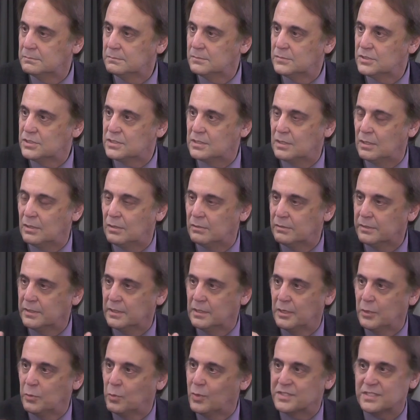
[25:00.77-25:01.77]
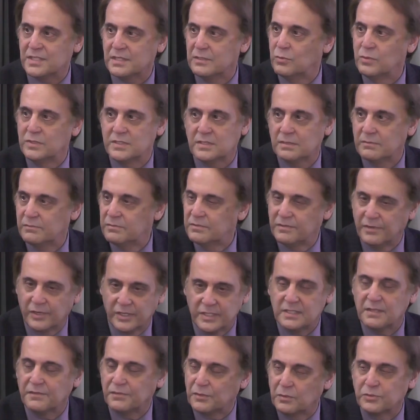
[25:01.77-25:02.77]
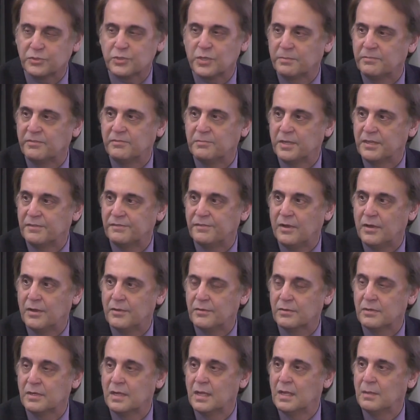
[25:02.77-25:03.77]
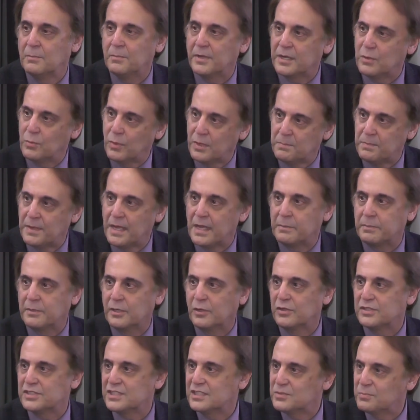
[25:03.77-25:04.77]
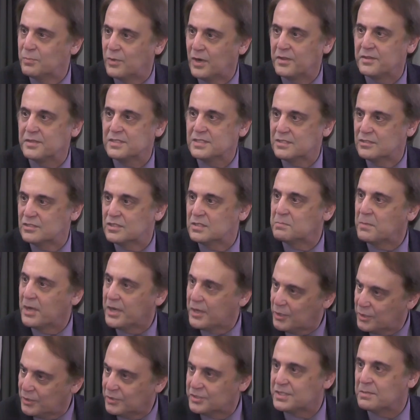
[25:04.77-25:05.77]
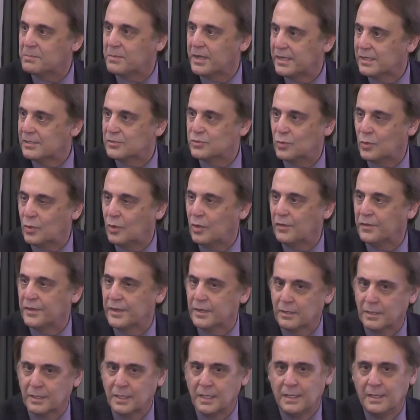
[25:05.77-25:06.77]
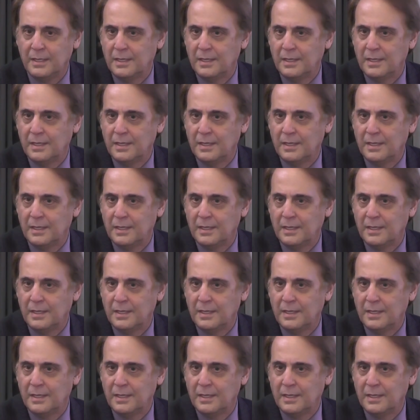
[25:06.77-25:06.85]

So, you know, it was a very difficult trip for my father, but he went back because his brothers, his, my uncles and my aunts were all there.